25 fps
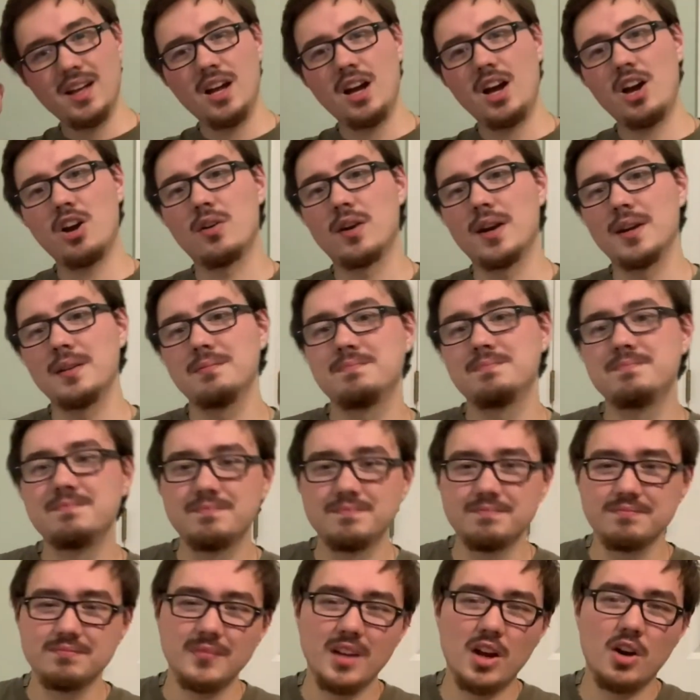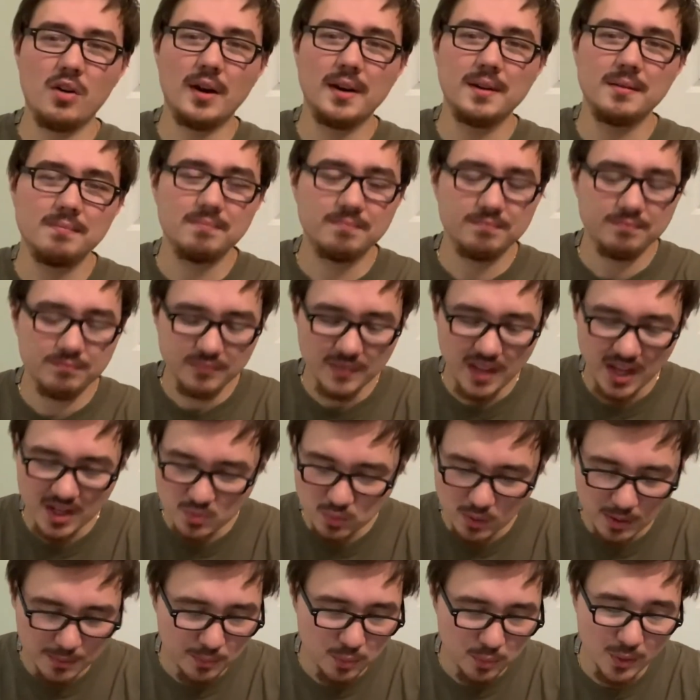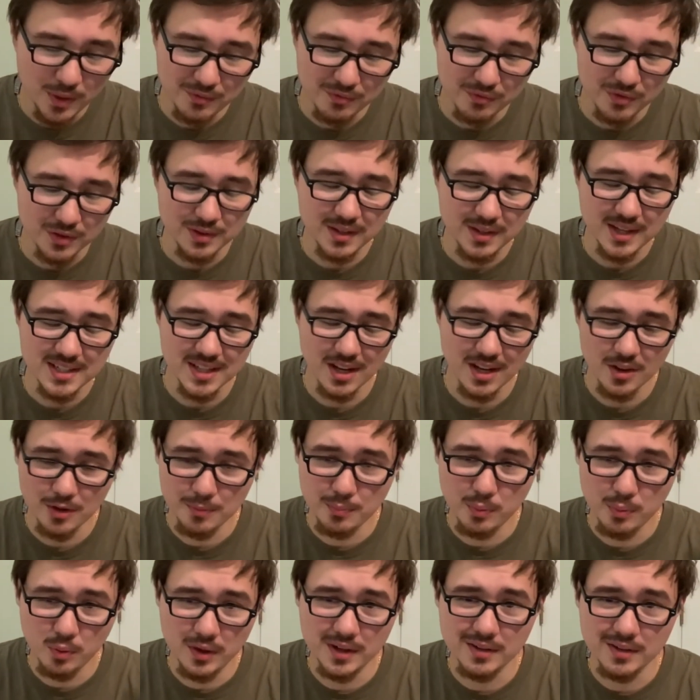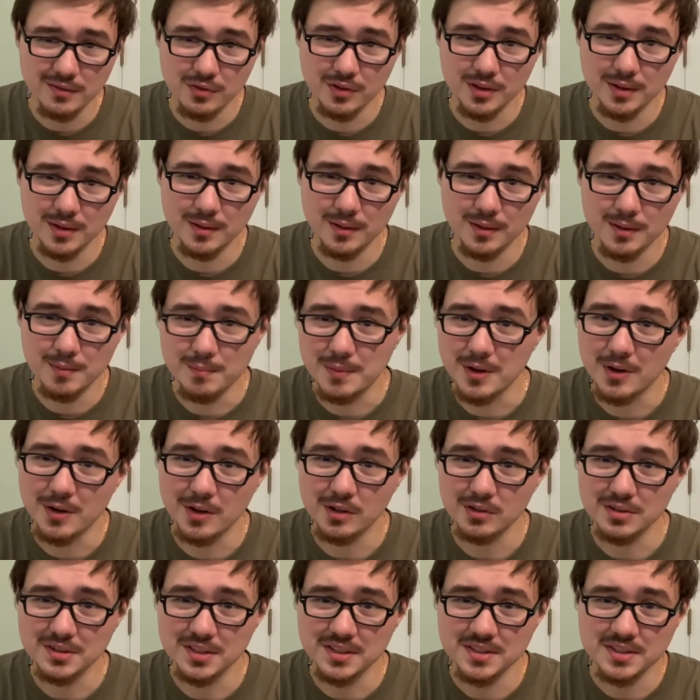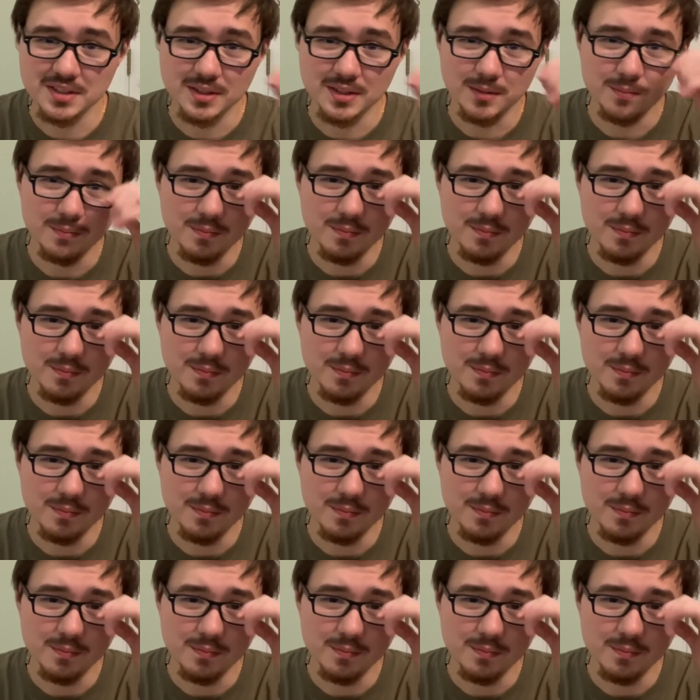Alright. That's another point for the Imperial system.